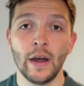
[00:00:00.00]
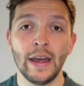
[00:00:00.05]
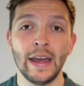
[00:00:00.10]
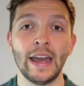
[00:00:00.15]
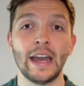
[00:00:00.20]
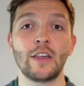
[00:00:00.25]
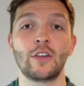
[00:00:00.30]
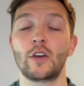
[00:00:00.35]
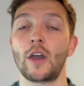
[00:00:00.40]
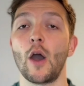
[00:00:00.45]

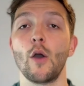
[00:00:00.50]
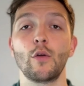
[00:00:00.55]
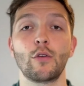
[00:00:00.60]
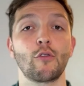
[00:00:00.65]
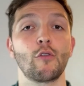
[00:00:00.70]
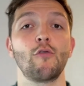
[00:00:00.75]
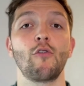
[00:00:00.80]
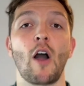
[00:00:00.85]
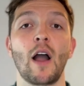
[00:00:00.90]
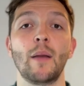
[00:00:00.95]
is go
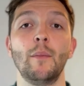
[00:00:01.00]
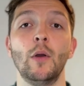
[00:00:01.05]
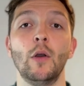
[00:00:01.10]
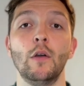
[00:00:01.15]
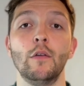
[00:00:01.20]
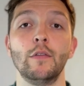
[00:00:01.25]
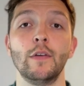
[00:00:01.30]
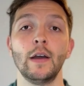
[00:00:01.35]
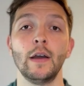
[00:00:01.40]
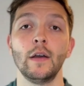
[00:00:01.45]
through
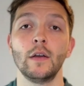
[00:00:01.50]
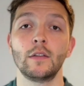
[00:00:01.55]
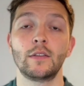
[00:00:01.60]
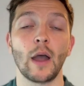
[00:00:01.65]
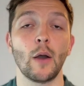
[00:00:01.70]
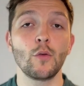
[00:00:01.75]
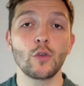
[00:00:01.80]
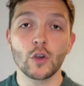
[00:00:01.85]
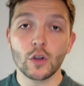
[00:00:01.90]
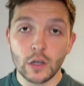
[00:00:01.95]
Rightmove.
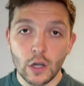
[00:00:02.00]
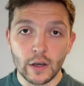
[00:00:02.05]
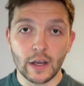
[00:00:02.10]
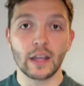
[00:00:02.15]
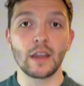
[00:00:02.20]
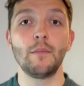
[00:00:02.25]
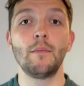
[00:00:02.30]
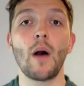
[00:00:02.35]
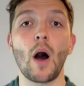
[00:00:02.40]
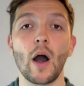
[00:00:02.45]
Don't just look at
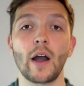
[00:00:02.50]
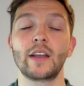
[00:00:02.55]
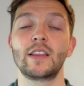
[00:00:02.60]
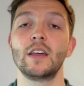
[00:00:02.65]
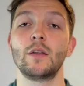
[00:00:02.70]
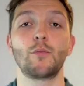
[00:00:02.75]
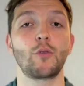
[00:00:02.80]
the marketed